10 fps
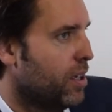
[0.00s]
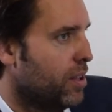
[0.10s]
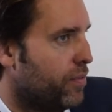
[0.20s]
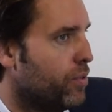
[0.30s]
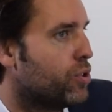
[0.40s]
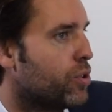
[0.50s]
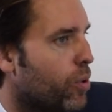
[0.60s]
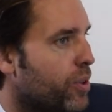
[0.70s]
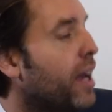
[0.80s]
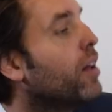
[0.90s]
the future
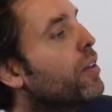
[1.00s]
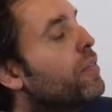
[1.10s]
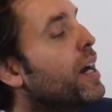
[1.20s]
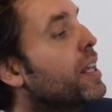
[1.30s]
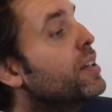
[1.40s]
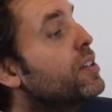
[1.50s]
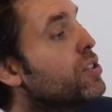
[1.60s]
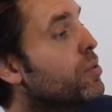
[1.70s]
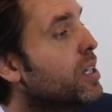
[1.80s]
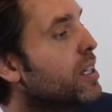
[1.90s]
or the health of that
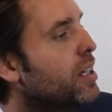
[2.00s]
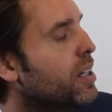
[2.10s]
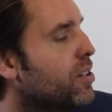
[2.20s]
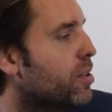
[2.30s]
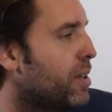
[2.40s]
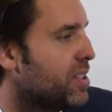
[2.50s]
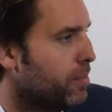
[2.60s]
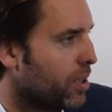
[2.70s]
industry to the price of